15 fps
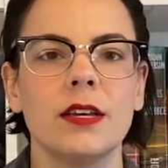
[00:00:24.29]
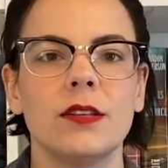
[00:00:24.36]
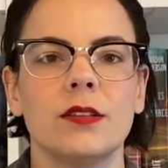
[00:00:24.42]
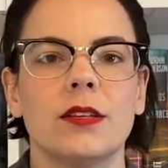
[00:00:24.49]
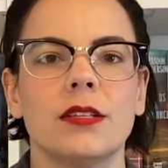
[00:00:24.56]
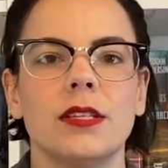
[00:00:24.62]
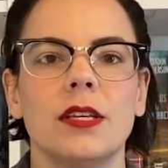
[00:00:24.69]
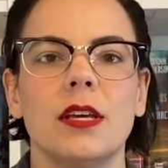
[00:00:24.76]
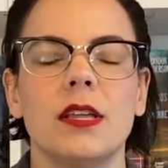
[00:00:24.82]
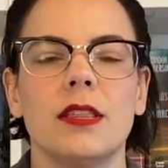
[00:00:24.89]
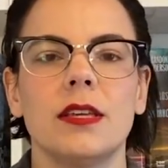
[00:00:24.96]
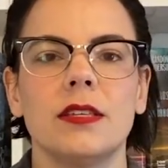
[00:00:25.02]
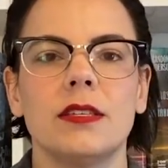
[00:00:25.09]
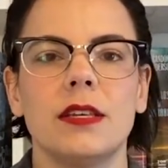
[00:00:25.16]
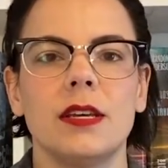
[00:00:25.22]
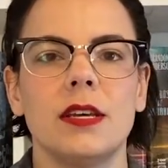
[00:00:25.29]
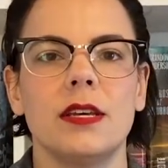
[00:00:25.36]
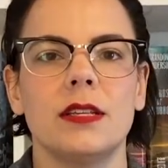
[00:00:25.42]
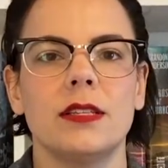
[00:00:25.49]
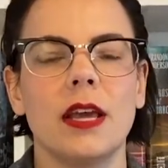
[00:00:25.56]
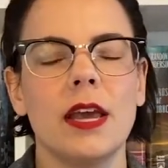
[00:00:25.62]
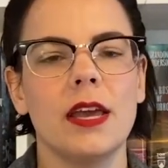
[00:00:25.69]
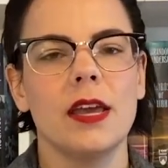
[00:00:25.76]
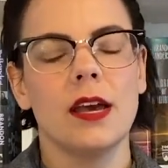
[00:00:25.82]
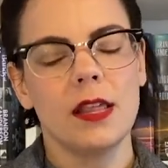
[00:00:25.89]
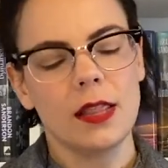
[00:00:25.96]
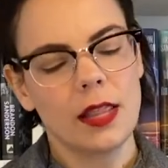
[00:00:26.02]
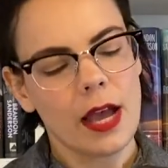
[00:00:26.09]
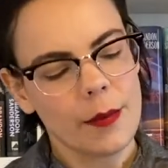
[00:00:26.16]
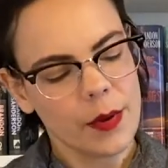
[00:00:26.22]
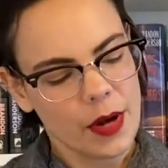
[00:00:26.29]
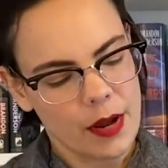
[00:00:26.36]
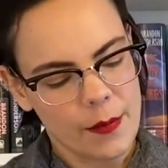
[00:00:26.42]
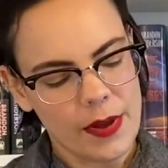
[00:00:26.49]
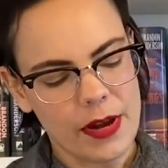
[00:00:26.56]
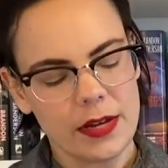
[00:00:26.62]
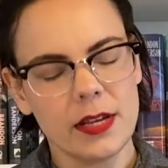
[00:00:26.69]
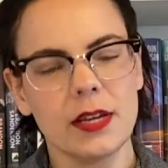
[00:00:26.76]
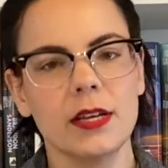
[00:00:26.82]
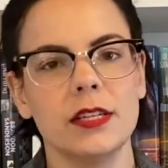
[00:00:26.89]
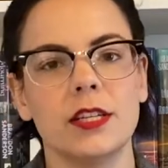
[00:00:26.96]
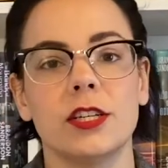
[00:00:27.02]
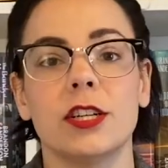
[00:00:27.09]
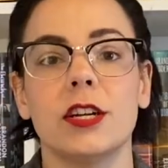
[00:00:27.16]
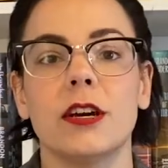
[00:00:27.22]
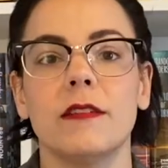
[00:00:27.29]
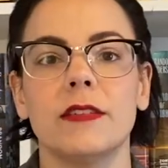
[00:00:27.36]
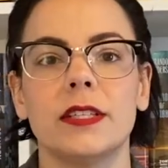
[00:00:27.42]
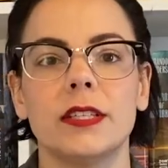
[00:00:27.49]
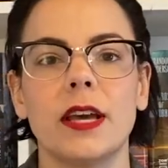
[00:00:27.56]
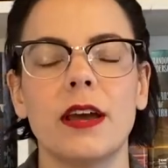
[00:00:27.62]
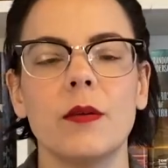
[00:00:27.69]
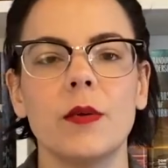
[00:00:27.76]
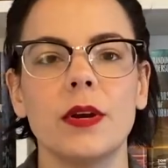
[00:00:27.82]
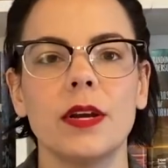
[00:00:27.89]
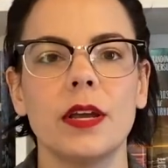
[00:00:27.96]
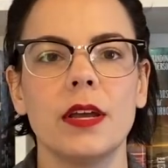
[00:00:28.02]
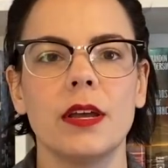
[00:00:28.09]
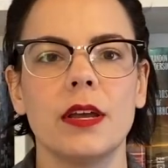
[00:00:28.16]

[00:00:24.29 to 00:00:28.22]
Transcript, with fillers: You can see this is a library binding edition of Skyward